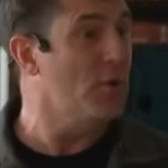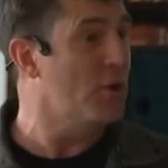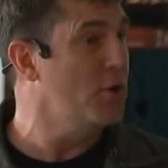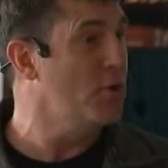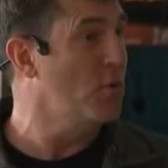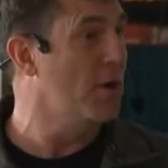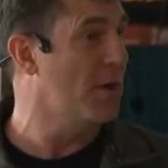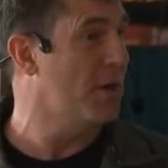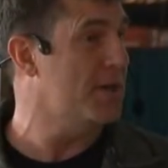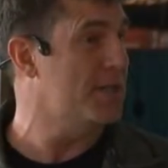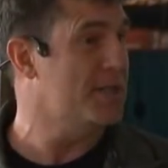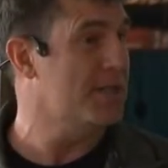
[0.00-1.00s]
good
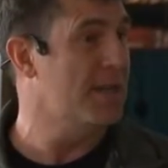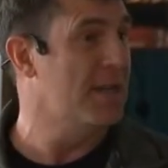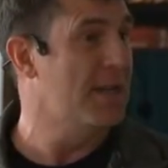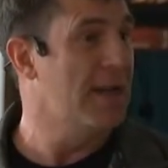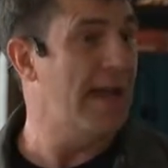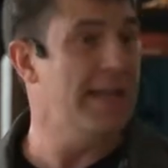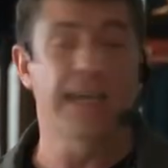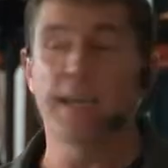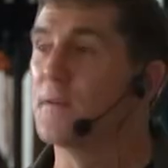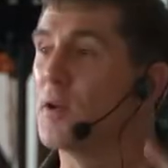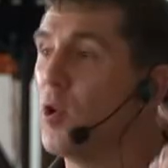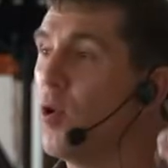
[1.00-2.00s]
works and give
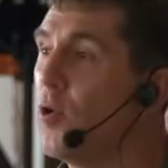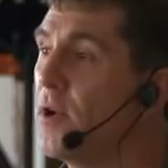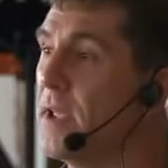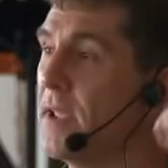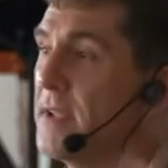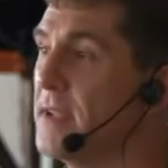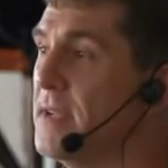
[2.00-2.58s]
glory